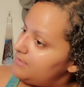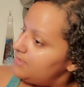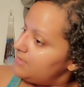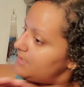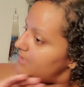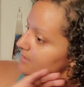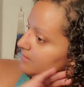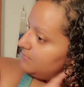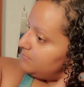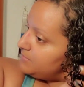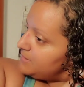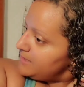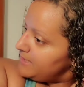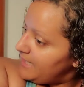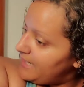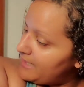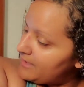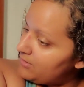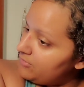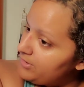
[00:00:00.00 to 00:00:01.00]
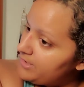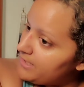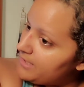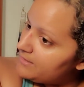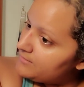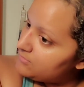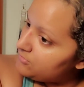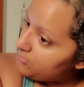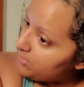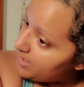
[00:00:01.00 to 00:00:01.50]
not going
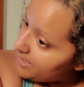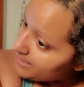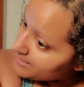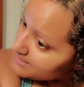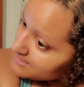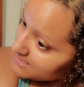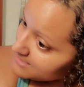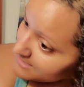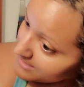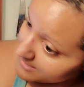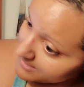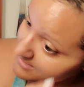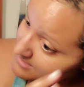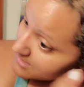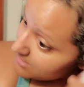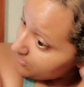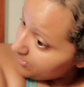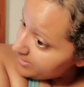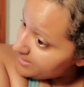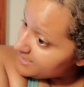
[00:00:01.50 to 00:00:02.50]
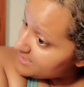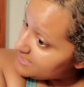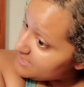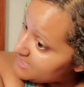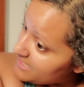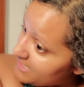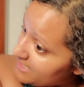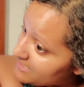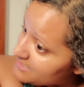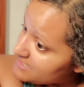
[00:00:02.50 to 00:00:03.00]
on the walk today, because I wanted to
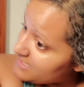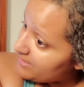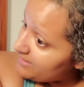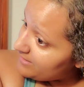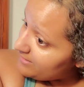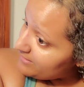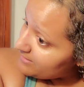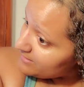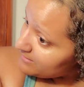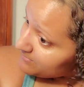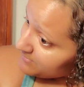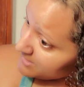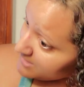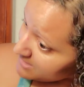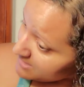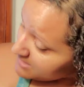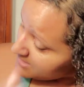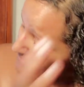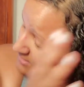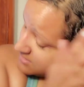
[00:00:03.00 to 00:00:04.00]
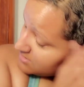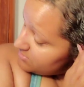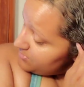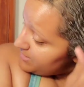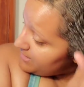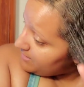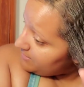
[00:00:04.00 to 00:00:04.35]
take time to be